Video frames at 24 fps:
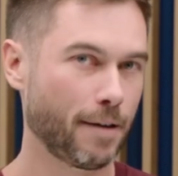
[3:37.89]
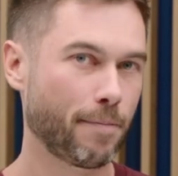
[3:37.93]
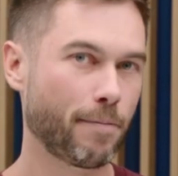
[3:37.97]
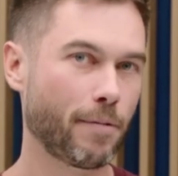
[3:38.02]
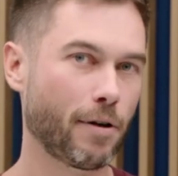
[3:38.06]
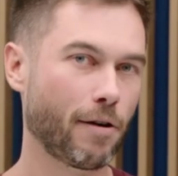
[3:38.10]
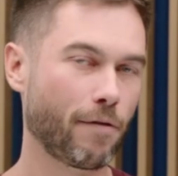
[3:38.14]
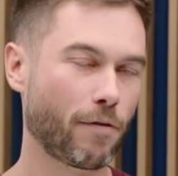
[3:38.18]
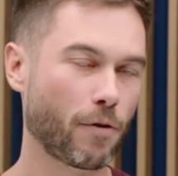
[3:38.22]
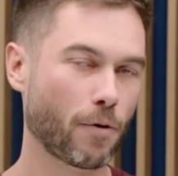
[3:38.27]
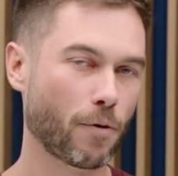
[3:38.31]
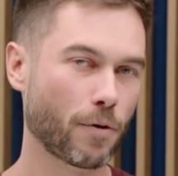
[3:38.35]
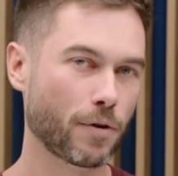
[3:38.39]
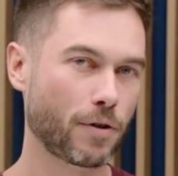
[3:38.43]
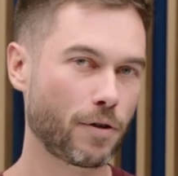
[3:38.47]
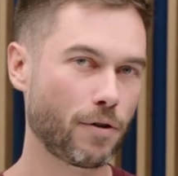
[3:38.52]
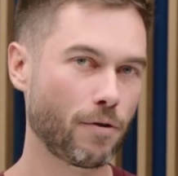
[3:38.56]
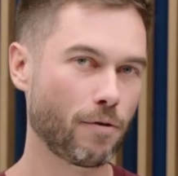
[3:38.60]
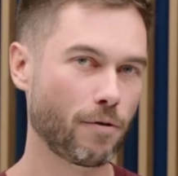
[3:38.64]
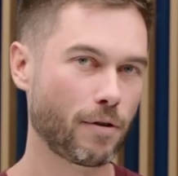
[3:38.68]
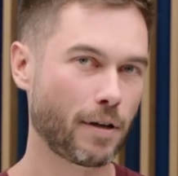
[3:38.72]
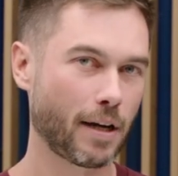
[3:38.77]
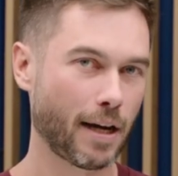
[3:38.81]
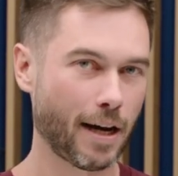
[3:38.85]
But of course,
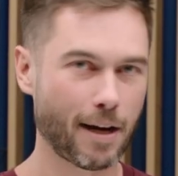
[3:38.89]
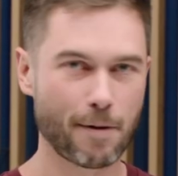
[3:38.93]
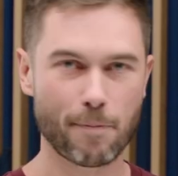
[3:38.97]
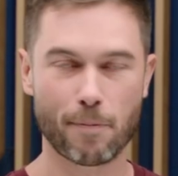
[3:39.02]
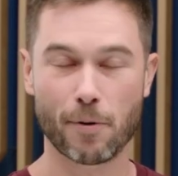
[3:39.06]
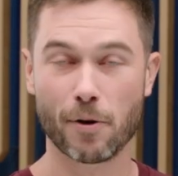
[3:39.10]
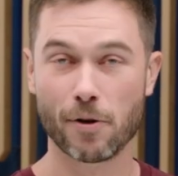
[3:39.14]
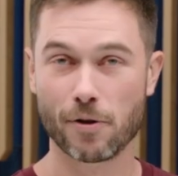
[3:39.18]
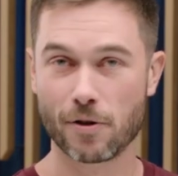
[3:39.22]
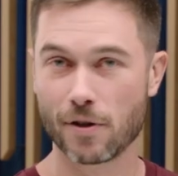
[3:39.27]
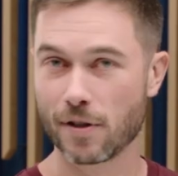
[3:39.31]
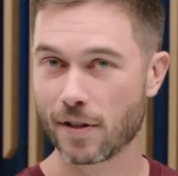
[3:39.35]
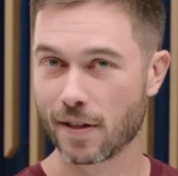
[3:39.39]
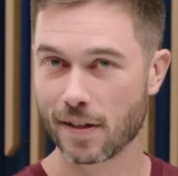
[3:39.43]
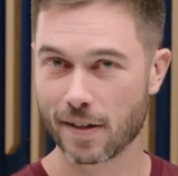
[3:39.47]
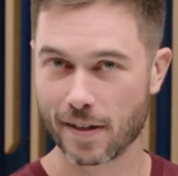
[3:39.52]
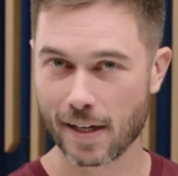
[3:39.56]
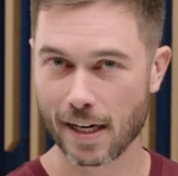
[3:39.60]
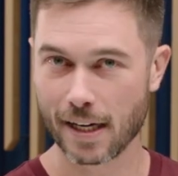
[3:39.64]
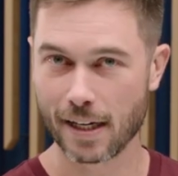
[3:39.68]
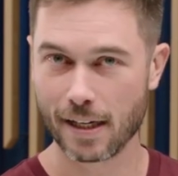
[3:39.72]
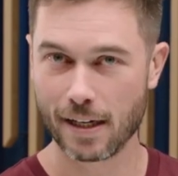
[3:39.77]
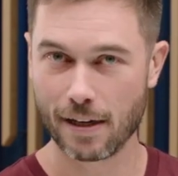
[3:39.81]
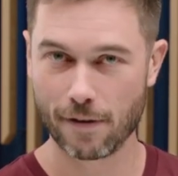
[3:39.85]
you can purchase a
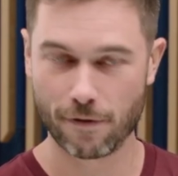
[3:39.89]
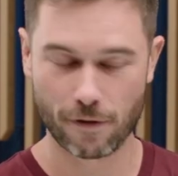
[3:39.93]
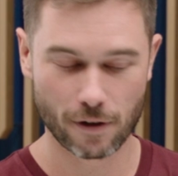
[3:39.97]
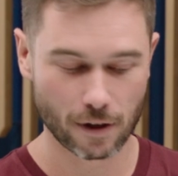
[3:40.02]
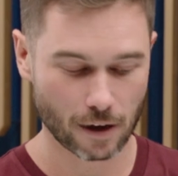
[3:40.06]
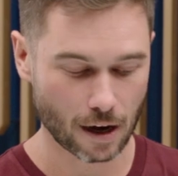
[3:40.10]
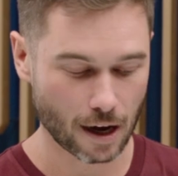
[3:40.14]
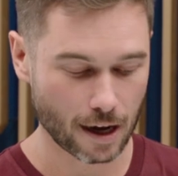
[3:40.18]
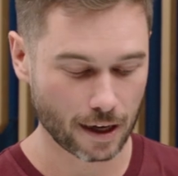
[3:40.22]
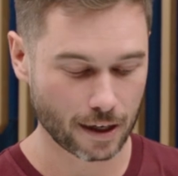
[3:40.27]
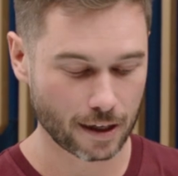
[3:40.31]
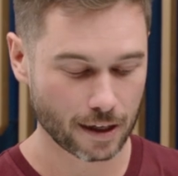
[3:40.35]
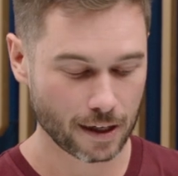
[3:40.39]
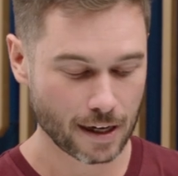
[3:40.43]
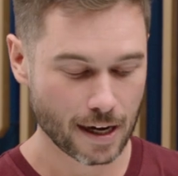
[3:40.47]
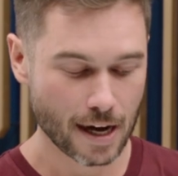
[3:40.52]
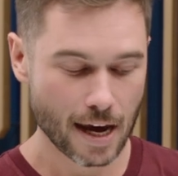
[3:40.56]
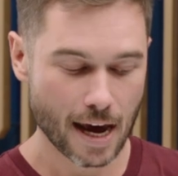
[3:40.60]
second if you like.